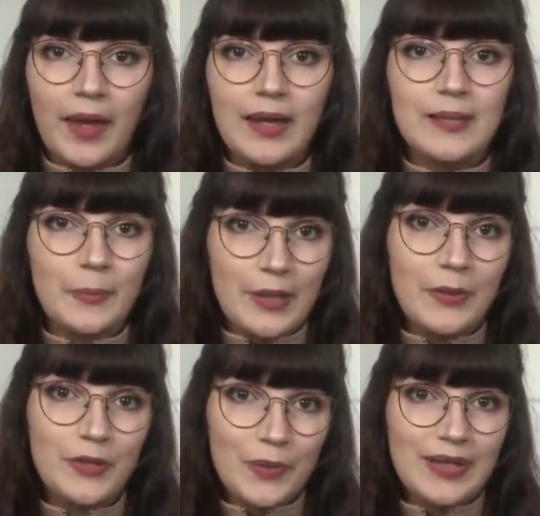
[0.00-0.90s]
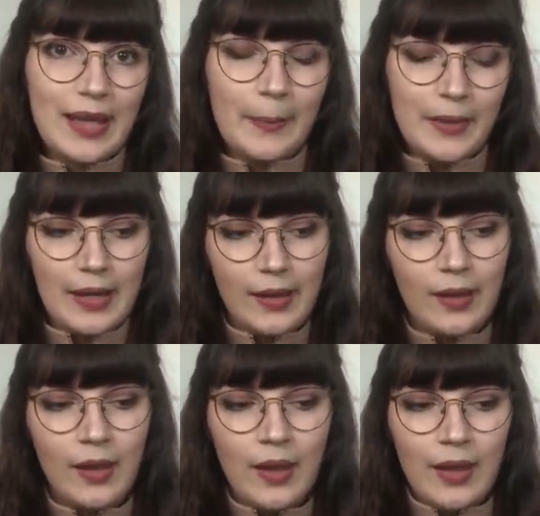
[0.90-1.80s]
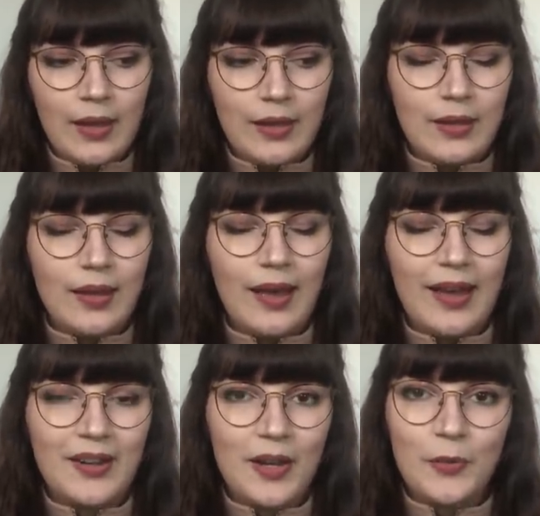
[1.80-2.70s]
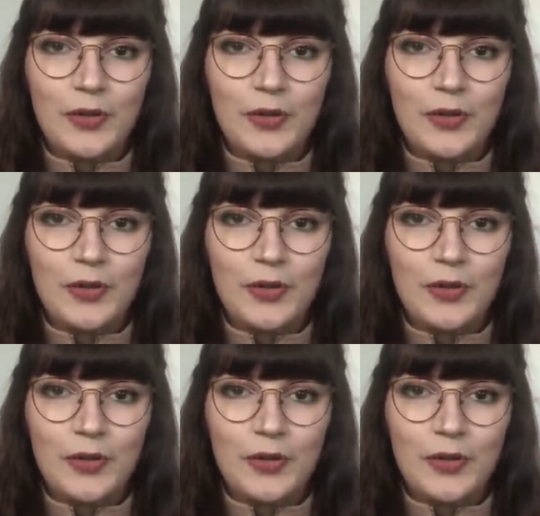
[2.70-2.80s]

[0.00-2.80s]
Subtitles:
that is pretty much what is happening. And